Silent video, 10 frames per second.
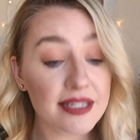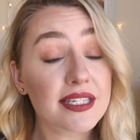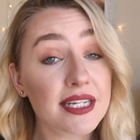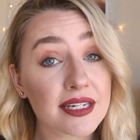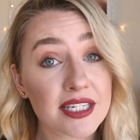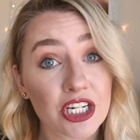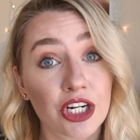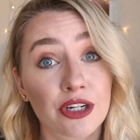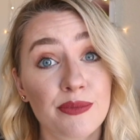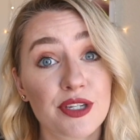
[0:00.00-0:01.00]
6
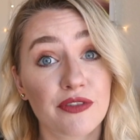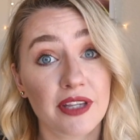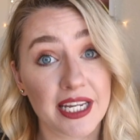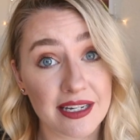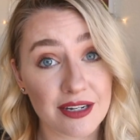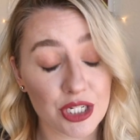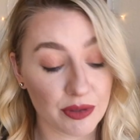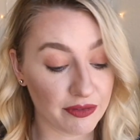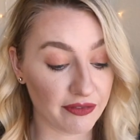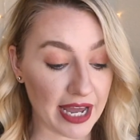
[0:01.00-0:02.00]
terms for the Indus
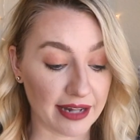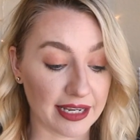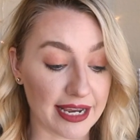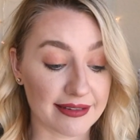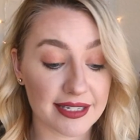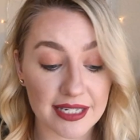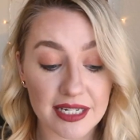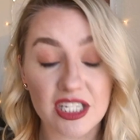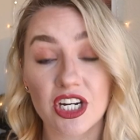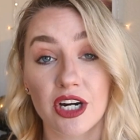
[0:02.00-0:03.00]
River Valley, and
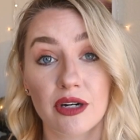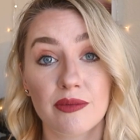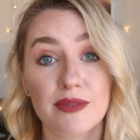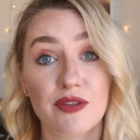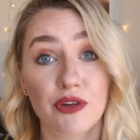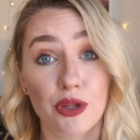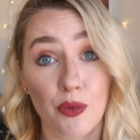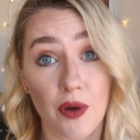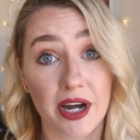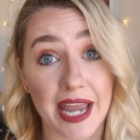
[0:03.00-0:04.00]
6 terms for the
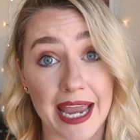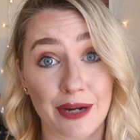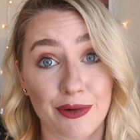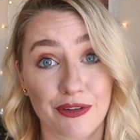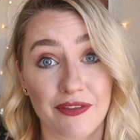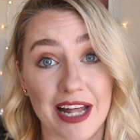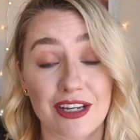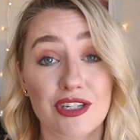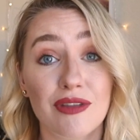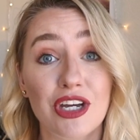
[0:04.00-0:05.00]
Huang He River
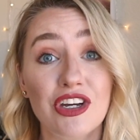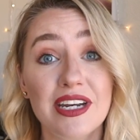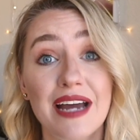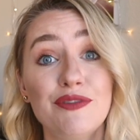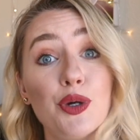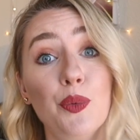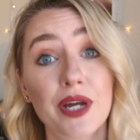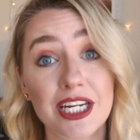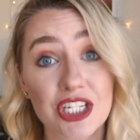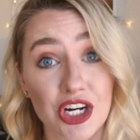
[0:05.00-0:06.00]
Valley. So they couldn't have
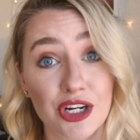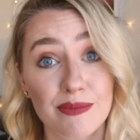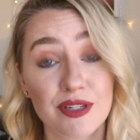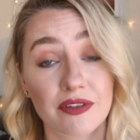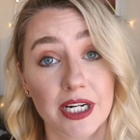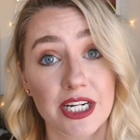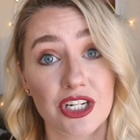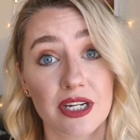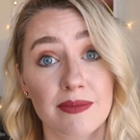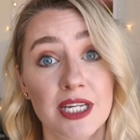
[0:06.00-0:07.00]
20 terms for
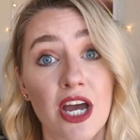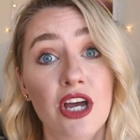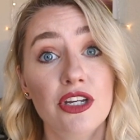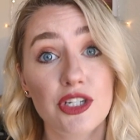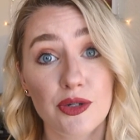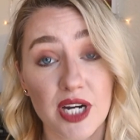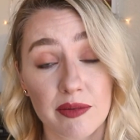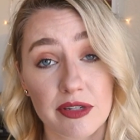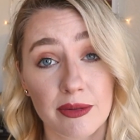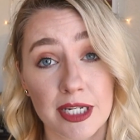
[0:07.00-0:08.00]
Egypt, 2
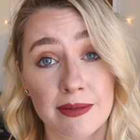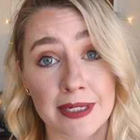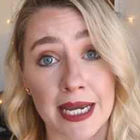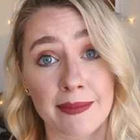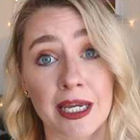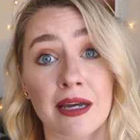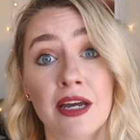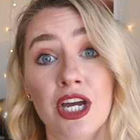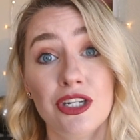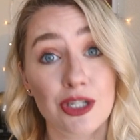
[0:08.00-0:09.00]
terms for Mesopotamia,
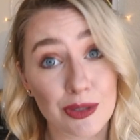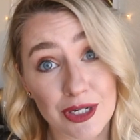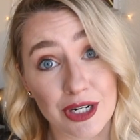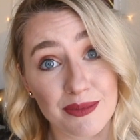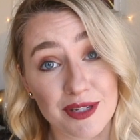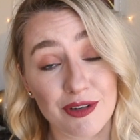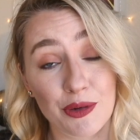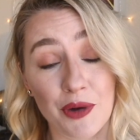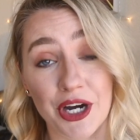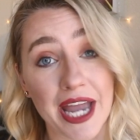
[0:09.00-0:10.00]
2 terms for
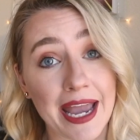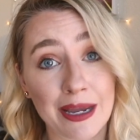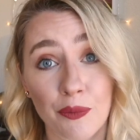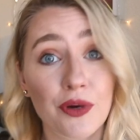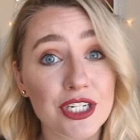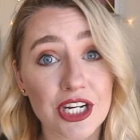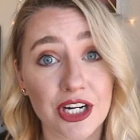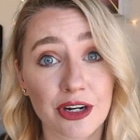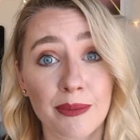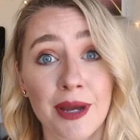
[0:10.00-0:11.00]
the Huang He, and 1
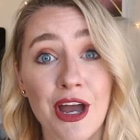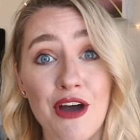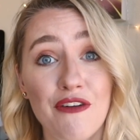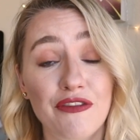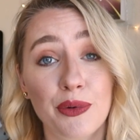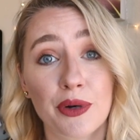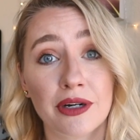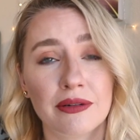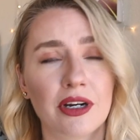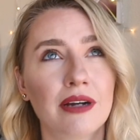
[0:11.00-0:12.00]
term for,
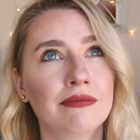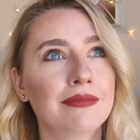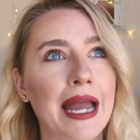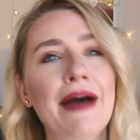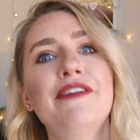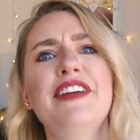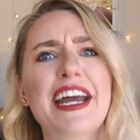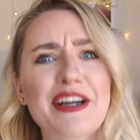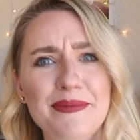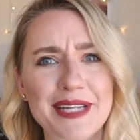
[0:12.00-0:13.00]
or however
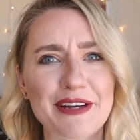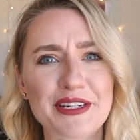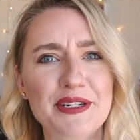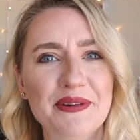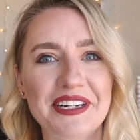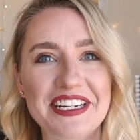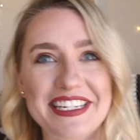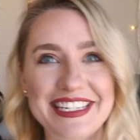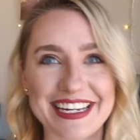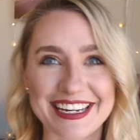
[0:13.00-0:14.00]
that comes out to
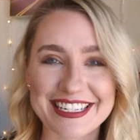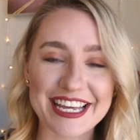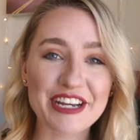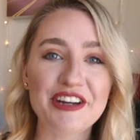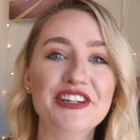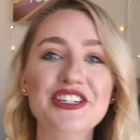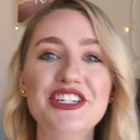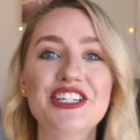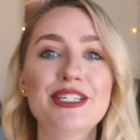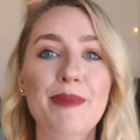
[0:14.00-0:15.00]
26. They
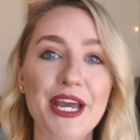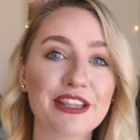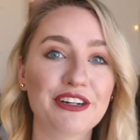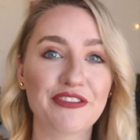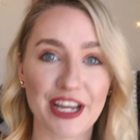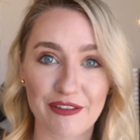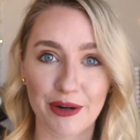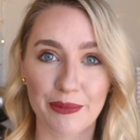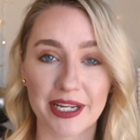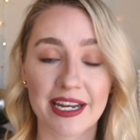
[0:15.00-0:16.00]
couldn't just pick their
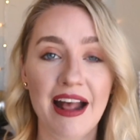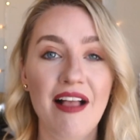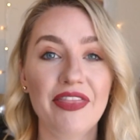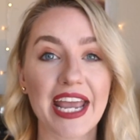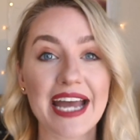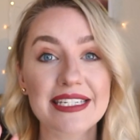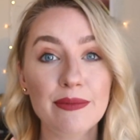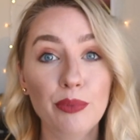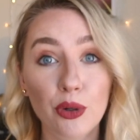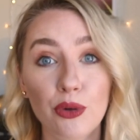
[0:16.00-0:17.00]
favorite one. They had
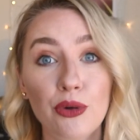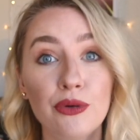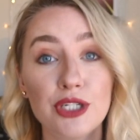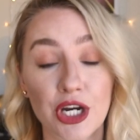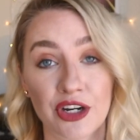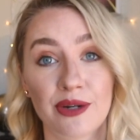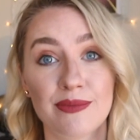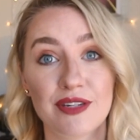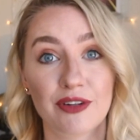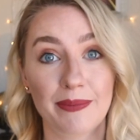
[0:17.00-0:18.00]
to pull
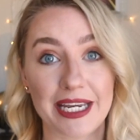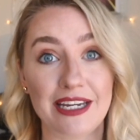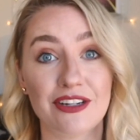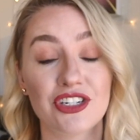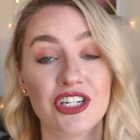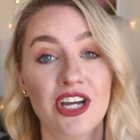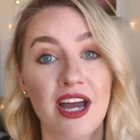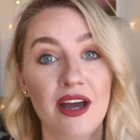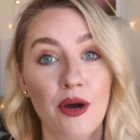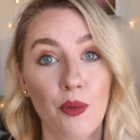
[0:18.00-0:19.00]
terms from each
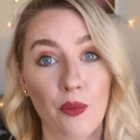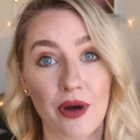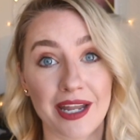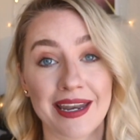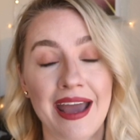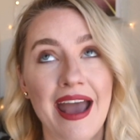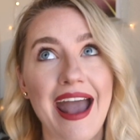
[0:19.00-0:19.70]
one,